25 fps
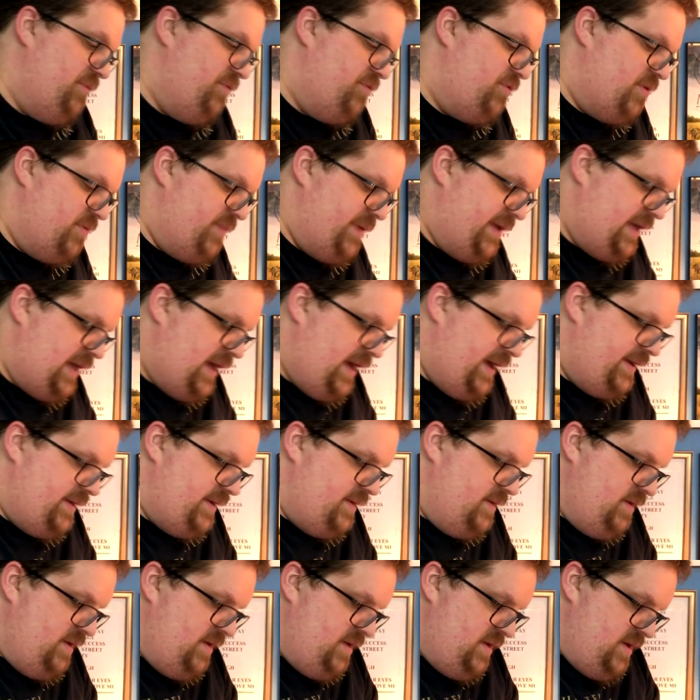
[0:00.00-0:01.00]
before we cut.
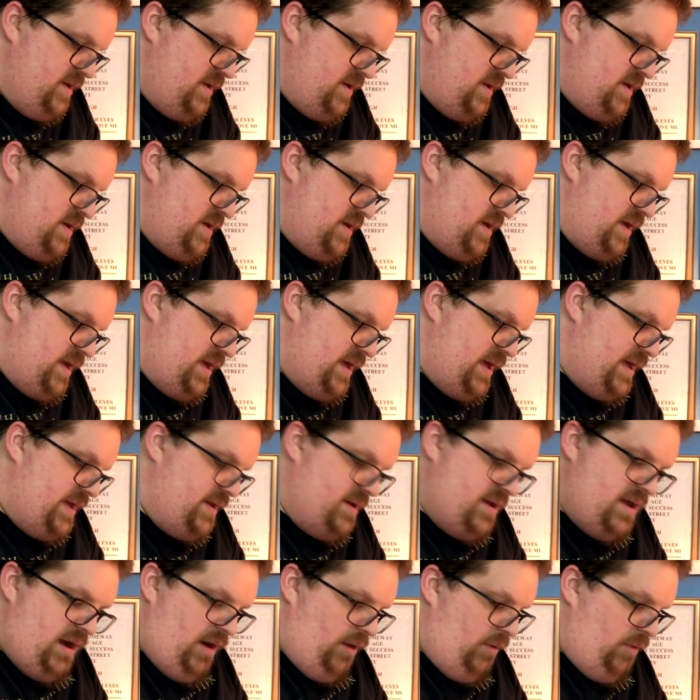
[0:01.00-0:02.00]

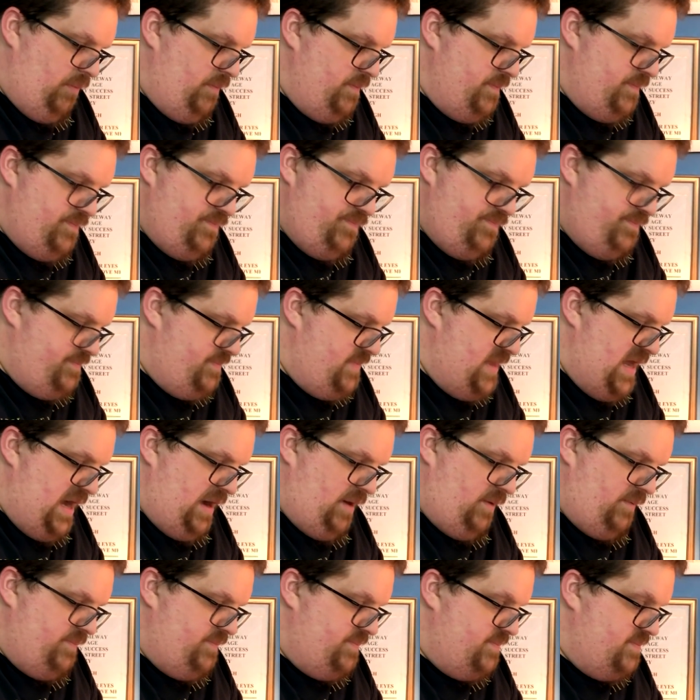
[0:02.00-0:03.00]
And no,
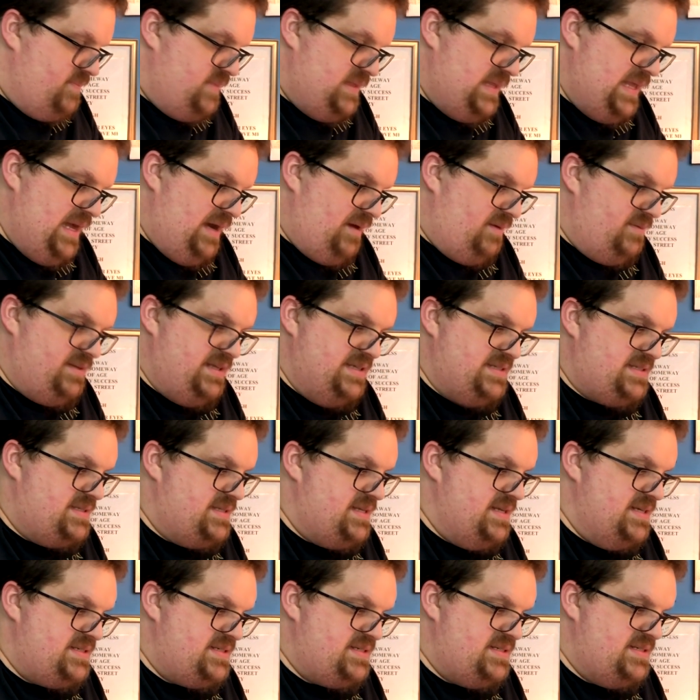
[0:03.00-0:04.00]

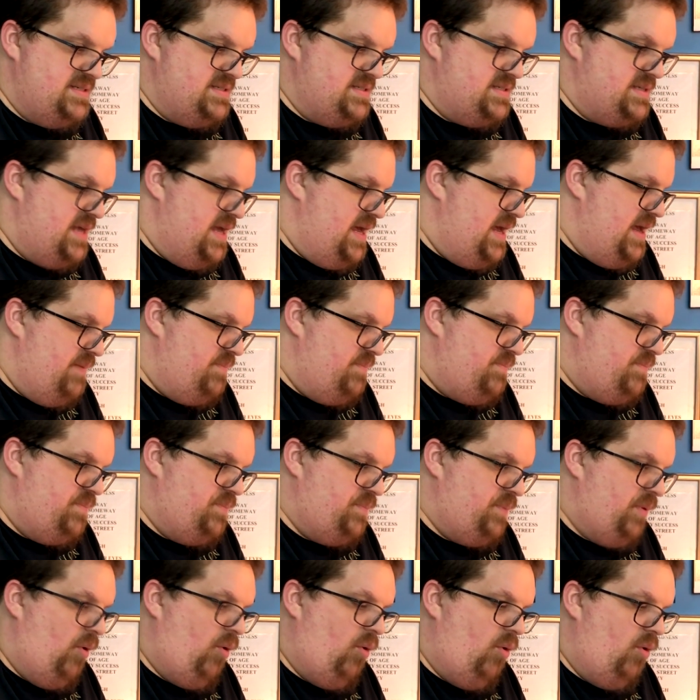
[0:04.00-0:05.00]
this is a
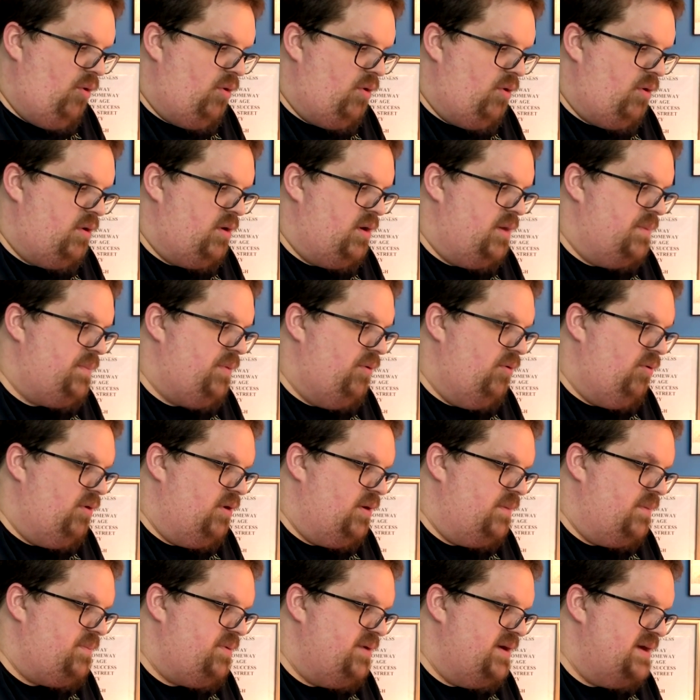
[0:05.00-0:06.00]
poor
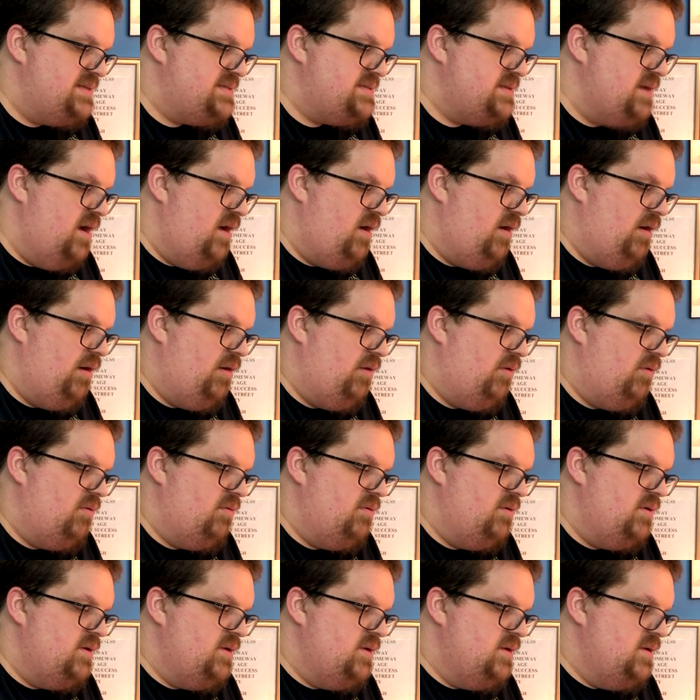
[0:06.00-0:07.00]
press.
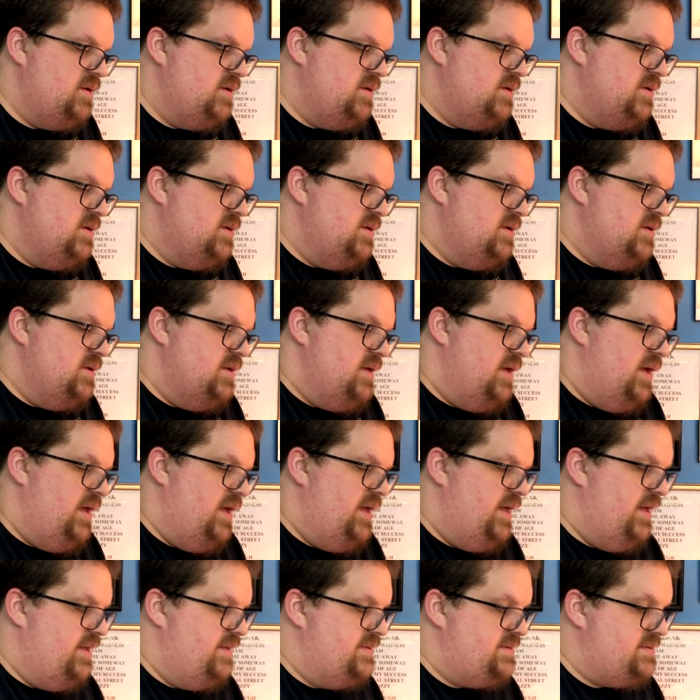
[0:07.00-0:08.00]
Oh.
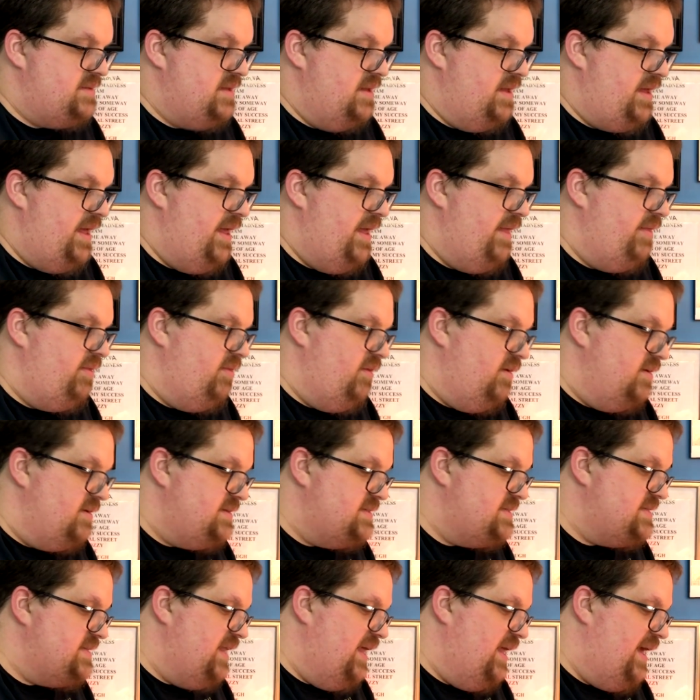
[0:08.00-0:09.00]
It
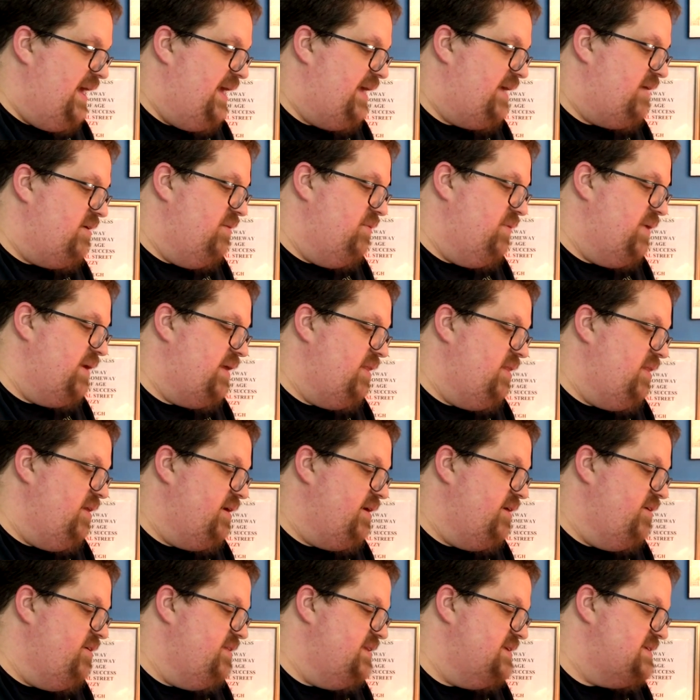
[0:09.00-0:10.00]
looks like, when I
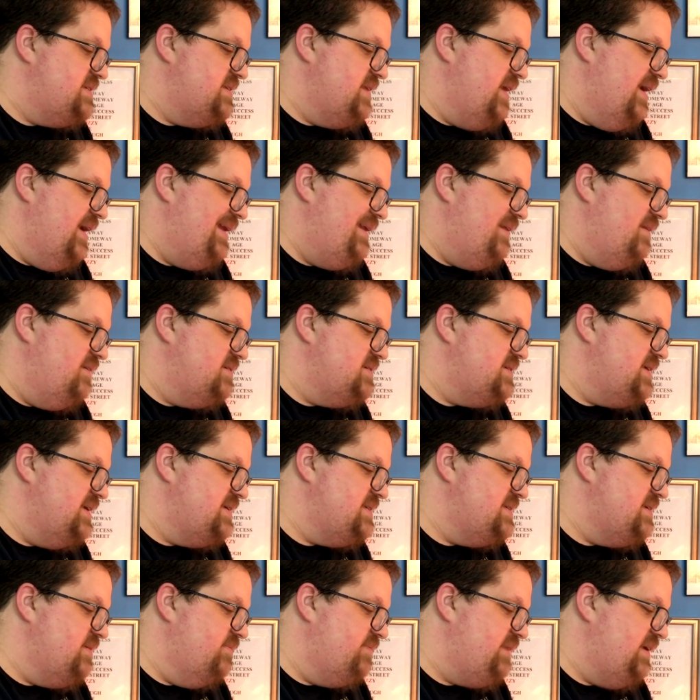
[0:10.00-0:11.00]
look under this slide, it looks
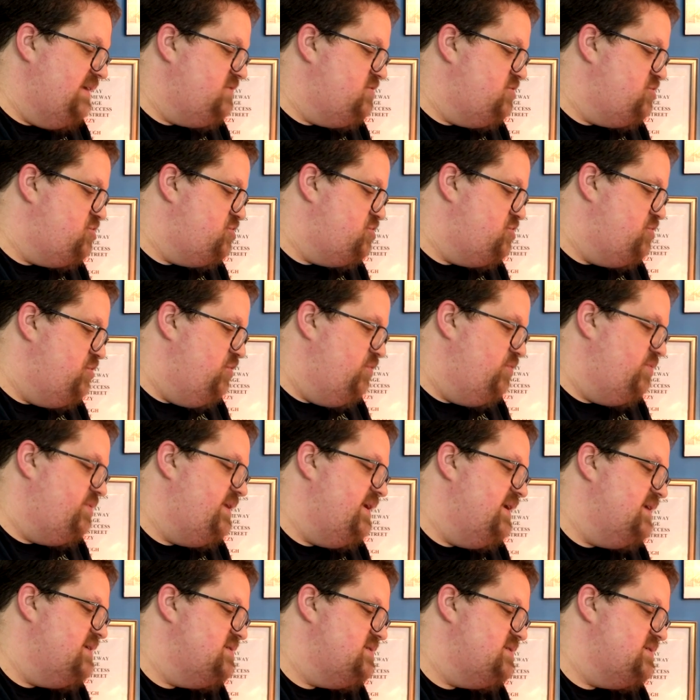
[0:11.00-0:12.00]
like something chewed
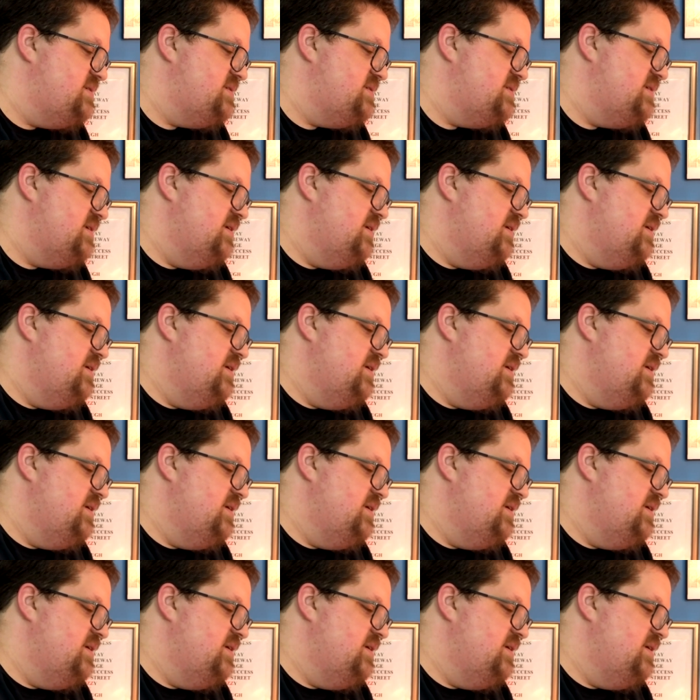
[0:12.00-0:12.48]
this,